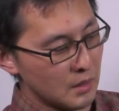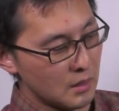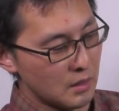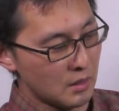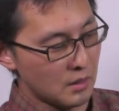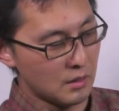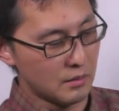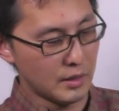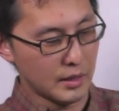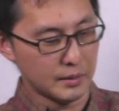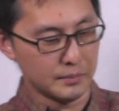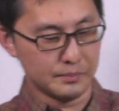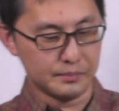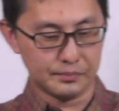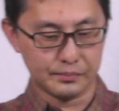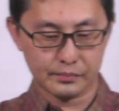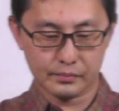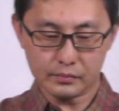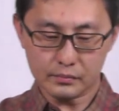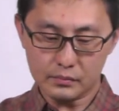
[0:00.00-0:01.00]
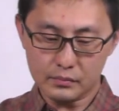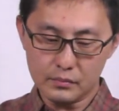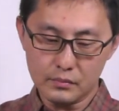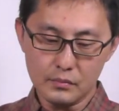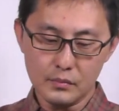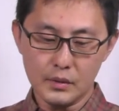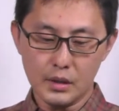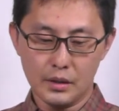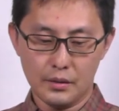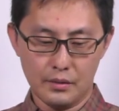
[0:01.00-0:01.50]
All right.
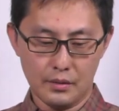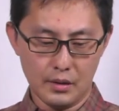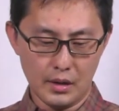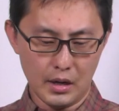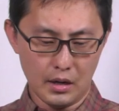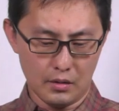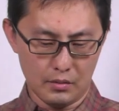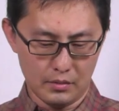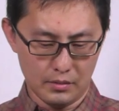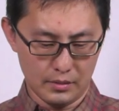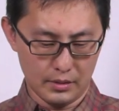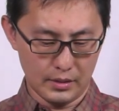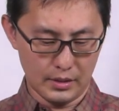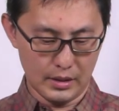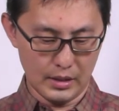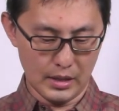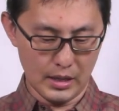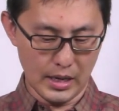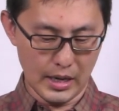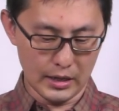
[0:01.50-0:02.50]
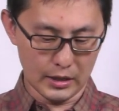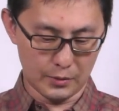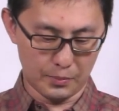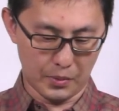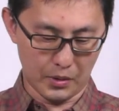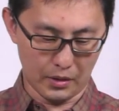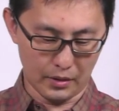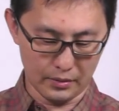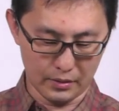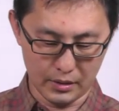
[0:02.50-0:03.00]
Now, next
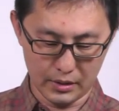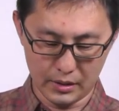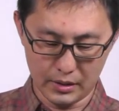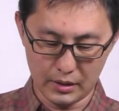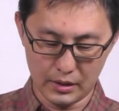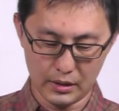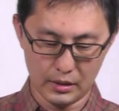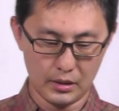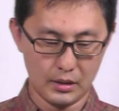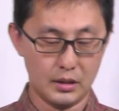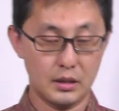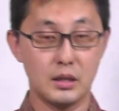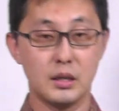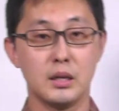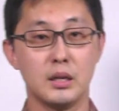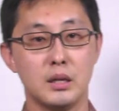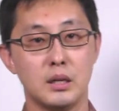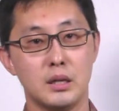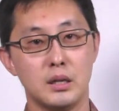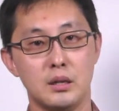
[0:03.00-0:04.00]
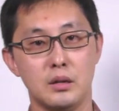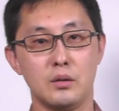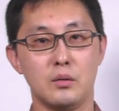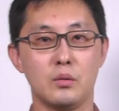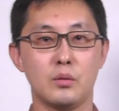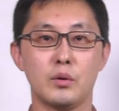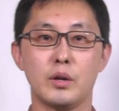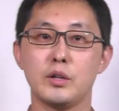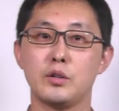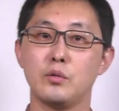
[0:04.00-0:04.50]
part, What
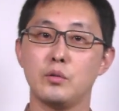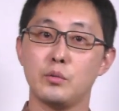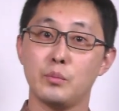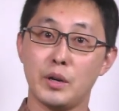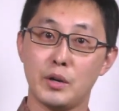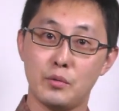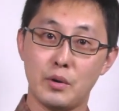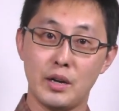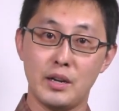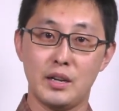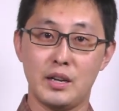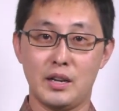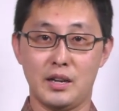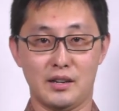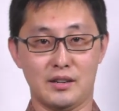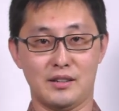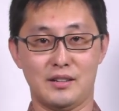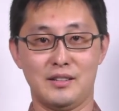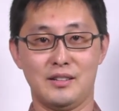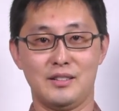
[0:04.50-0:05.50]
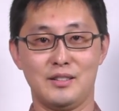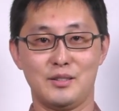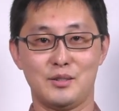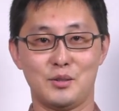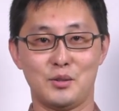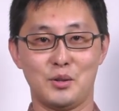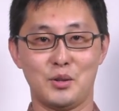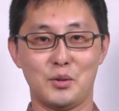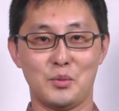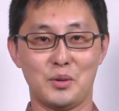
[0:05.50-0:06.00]
do I do with my right hand? So
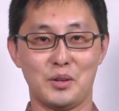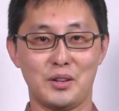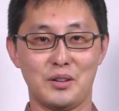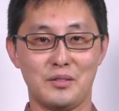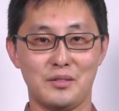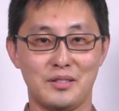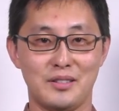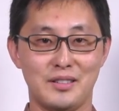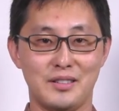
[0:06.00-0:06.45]
here we go.